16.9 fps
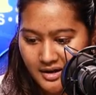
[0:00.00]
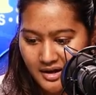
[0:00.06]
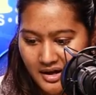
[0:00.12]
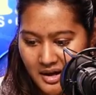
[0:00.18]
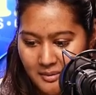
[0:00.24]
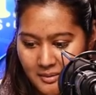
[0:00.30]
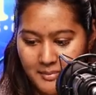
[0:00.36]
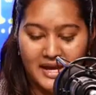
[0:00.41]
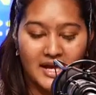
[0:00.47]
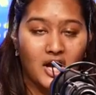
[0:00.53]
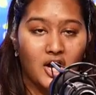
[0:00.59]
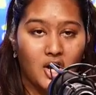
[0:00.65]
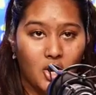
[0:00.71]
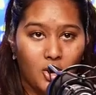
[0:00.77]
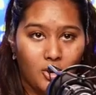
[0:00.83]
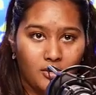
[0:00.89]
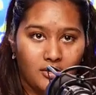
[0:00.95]
Make a
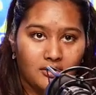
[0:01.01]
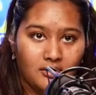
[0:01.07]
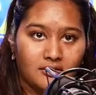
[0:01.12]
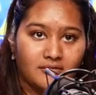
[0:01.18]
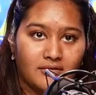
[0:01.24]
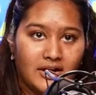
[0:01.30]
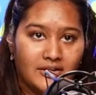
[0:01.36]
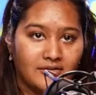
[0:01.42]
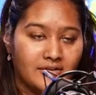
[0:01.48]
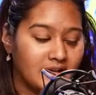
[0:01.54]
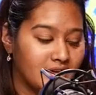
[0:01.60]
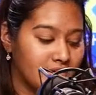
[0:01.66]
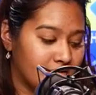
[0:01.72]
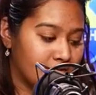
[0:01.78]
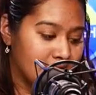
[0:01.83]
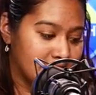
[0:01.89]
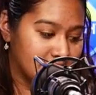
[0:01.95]
goal rather than a
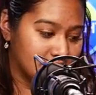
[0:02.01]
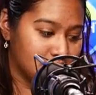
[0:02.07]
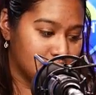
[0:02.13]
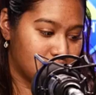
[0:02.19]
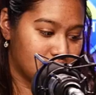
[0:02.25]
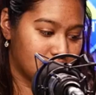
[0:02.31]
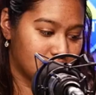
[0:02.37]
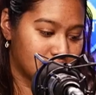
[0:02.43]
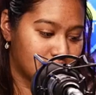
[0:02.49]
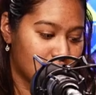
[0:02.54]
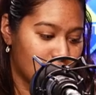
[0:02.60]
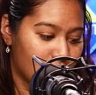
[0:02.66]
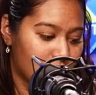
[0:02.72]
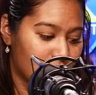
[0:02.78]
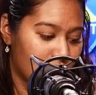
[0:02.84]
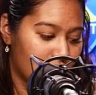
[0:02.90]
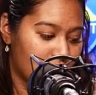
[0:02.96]
resolution.
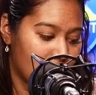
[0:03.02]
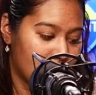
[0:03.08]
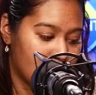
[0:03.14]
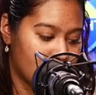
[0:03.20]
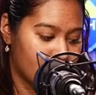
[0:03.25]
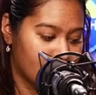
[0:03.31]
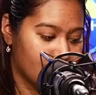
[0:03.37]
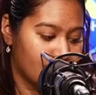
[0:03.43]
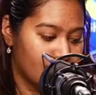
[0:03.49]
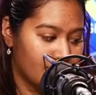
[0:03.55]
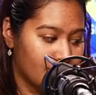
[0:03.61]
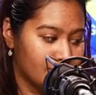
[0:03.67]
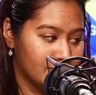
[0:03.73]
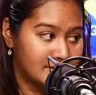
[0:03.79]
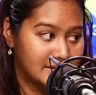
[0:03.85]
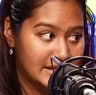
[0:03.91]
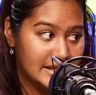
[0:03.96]
So,
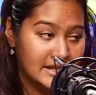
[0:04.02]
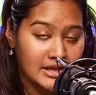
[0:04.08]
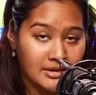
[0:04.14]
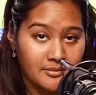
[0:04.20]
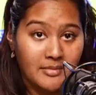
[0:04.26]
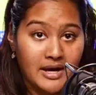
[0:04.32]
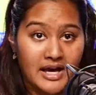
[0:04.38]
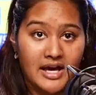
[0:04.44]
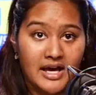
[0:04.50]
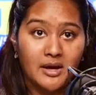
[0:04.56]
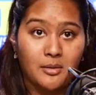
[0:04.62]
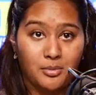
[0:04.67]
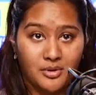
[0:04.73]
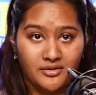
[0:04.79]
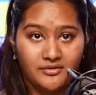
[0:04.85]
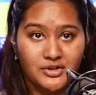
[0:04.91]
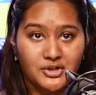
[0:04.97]
see my
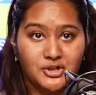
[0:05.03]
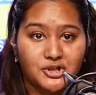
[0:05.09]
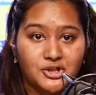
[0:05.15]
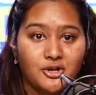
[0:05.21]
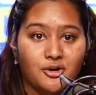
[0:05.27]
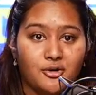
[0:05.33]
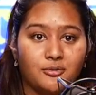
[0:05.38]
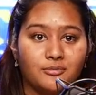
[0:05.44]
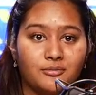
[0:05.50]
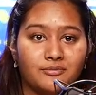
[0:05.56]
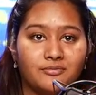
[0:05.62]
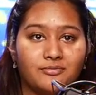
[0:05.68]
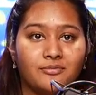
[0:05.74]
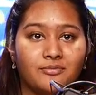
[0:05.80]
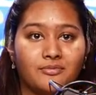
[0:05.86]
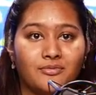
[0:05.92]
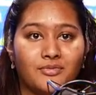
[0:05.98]
previous show,
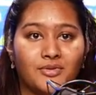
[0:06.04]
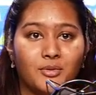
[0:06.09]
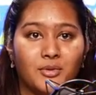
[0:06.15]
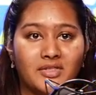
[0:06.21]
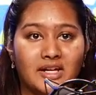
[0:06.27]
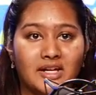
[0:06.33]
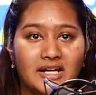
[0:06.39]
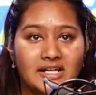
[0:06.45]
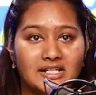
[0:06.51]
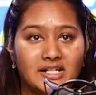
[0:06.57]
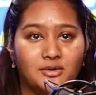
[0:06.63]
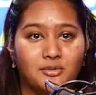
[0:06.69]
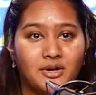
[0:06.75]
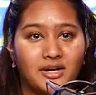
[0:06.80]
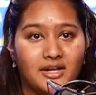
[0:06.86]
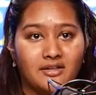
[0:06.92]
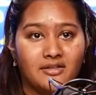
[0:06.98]
the one that I did
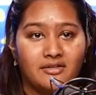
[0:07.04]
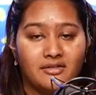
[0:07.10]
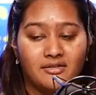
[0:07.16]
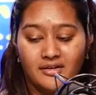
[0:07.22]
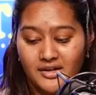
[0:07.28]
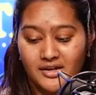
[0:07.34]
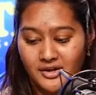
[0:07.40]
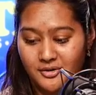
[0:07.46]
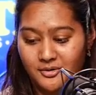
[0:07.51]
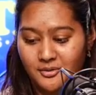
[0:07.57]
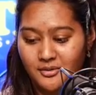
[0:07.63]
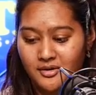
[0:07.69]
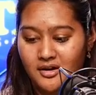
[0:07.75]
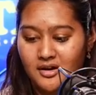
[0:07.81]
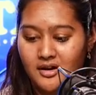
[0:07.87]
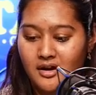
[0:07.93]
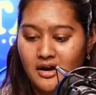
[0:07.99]
with Hugh,
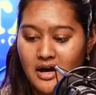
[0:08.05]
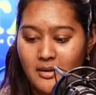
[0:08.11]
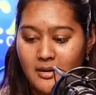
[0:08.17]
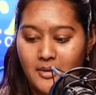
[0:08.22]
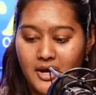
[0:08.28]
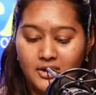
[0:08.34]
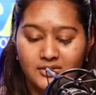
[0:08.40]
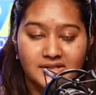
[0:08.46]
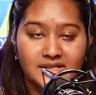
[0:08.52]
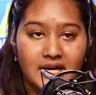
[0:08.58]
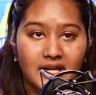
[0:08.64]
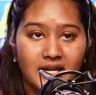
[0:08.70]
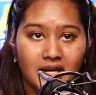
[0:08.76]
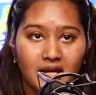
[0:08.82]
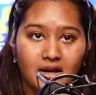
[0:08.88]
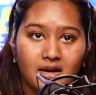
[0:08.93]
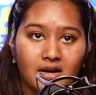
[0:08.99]
about
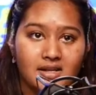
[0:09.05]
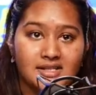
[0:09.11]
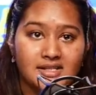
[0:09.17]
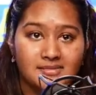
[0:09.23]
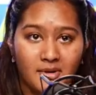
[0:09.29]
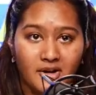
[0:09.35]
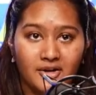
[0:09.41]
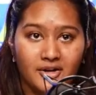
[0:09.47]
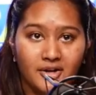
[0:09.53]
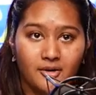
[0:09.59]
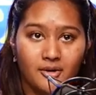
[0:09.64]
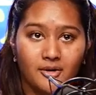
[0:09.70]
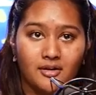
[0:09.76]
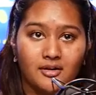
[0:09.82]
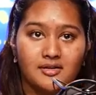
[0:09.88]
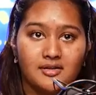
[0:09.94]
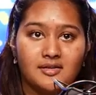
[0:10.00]
setting smarter
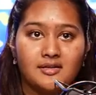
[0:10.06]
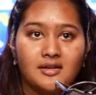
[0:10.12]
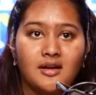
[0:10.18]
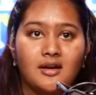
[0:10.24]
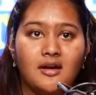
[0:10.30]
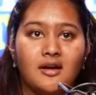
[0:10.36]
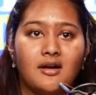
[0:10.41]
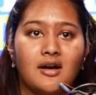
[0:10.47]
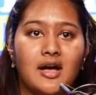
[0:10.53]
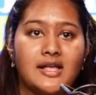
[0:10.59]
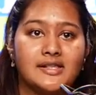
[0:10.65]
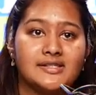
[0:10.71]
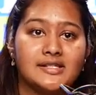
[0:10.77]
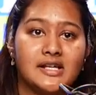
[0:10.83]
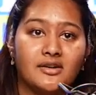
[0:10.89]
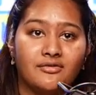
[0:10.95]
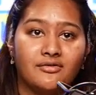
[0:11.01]
goals
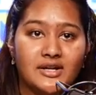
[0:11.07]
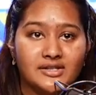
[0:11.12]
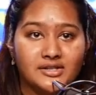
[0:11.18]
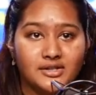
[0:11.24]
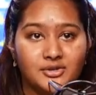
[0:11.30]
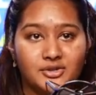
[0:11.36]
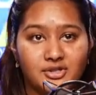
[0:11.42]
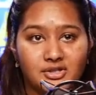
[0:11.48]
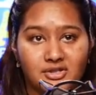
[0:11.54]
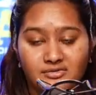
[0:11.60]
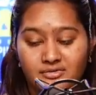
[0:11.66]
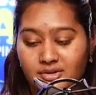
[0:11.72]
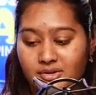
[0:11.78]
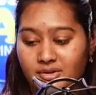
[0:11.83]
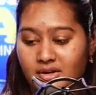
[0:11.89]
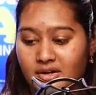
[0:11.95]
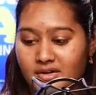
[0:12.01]
instead of resolutions for New
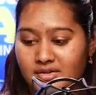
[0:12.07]
Year's.